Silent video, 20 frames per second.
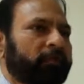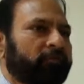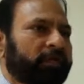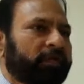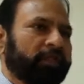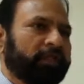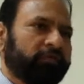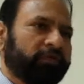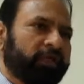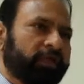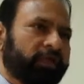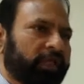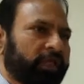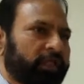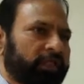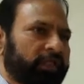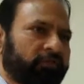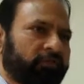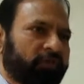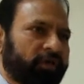whenever
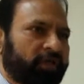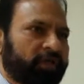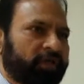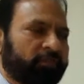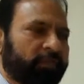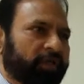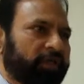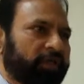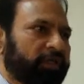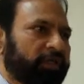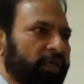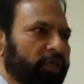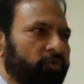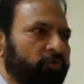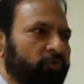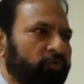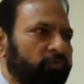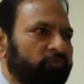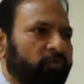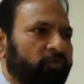any workmen
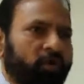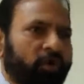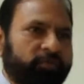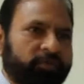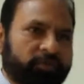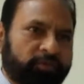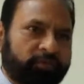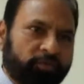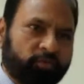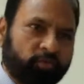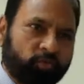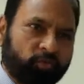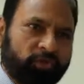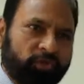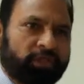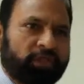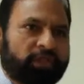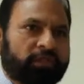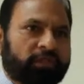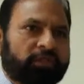tried to form some
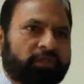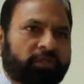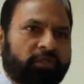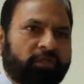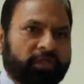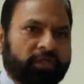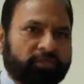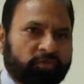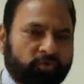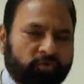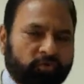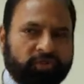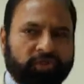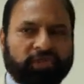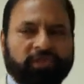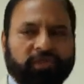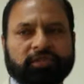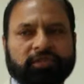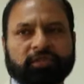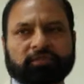union or
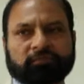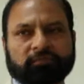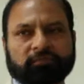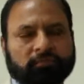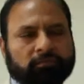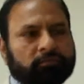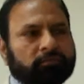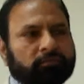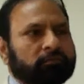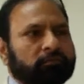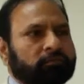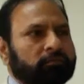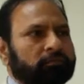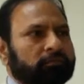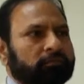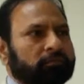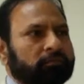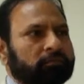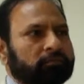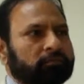association,
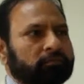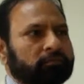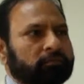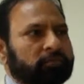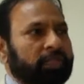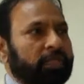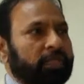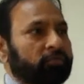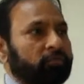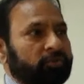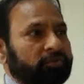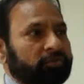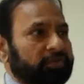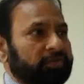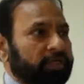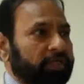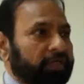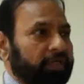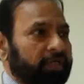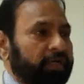that was
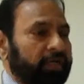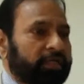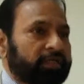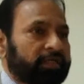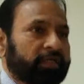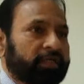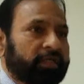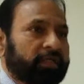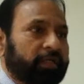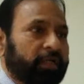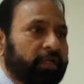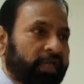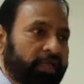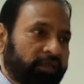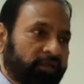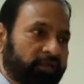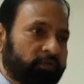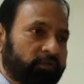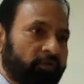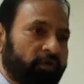treated as a
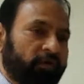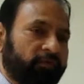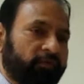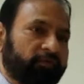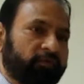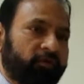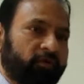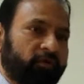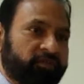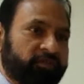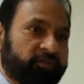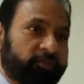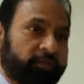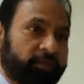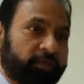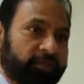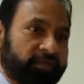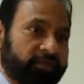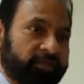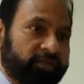crime of
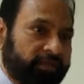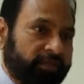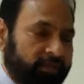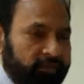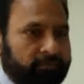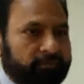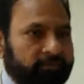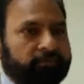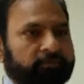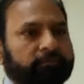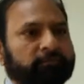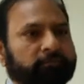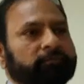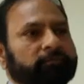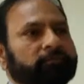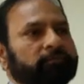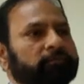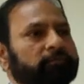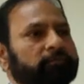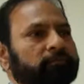conspiracy
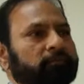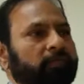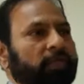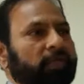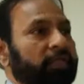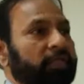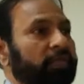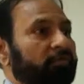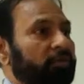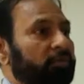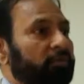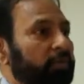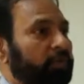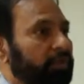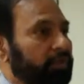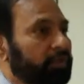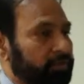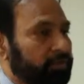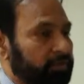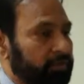and they were
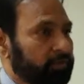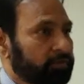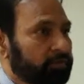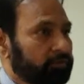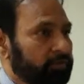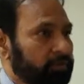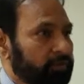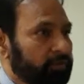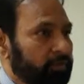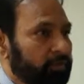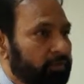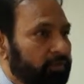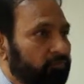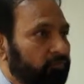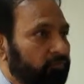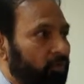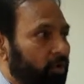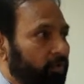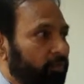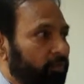punished.
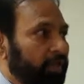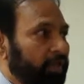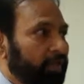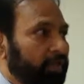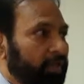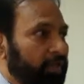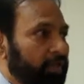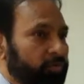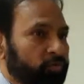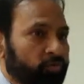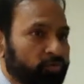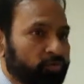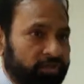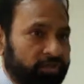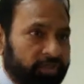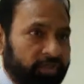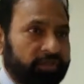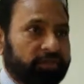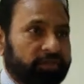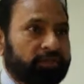Forming an
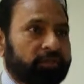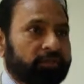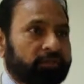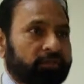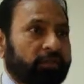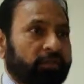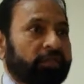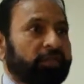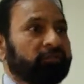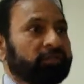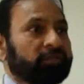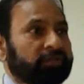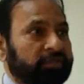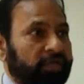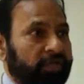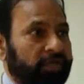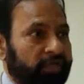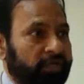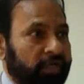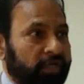association, leave
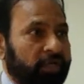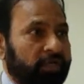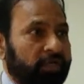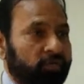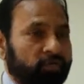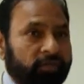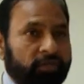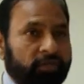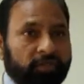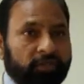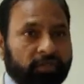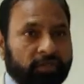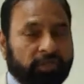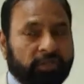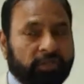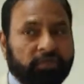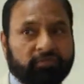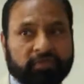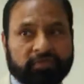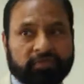aside trade union,
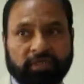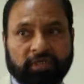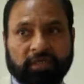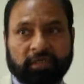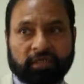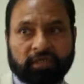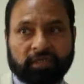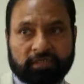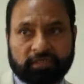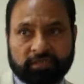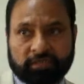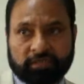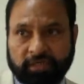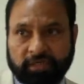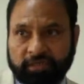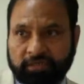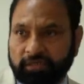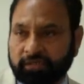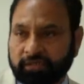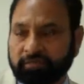leave aside
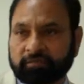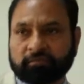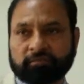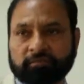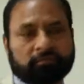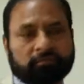registration.